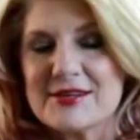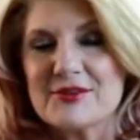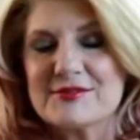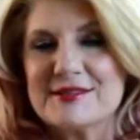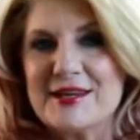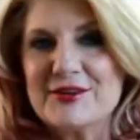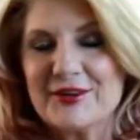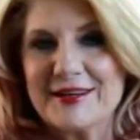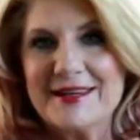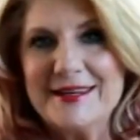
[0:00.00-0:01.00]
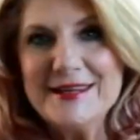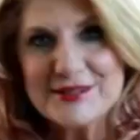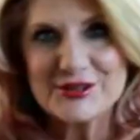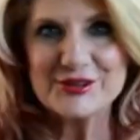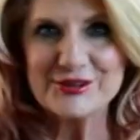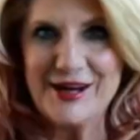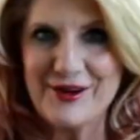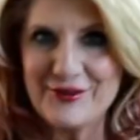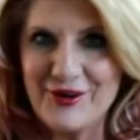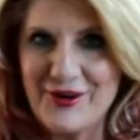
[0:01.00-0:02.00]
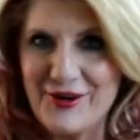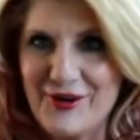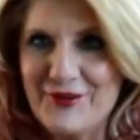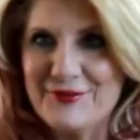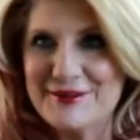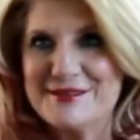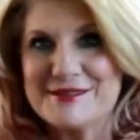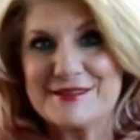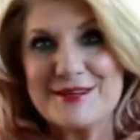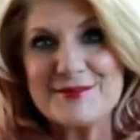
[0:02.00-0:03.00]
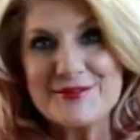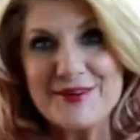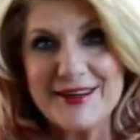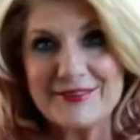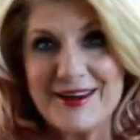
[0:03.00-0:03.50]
So today you're going to eat your alcohol, which is going to be fun,